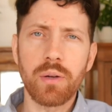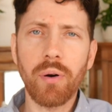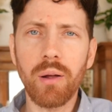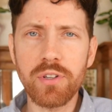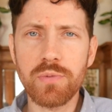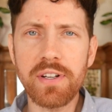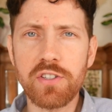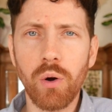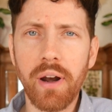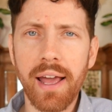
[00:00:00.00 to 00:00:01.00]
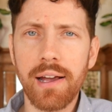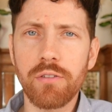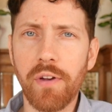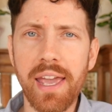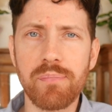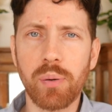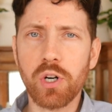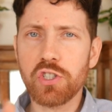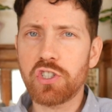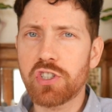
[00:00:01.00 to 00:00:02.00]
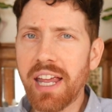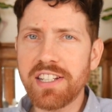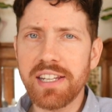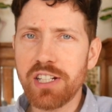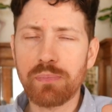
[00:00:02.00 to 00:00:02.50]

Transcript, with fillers: The problem is we don't have a percentage